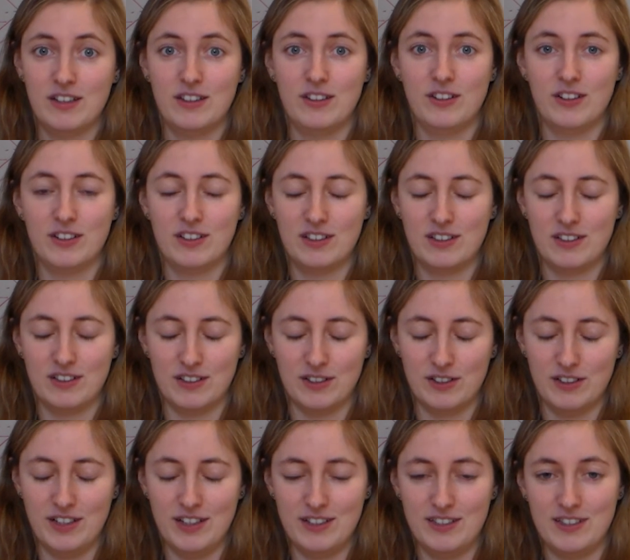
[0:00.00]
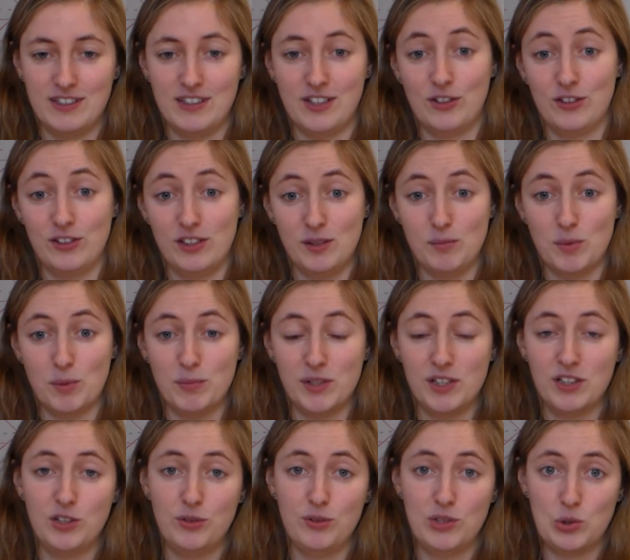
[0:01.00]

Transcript: not uh, necessarily mobility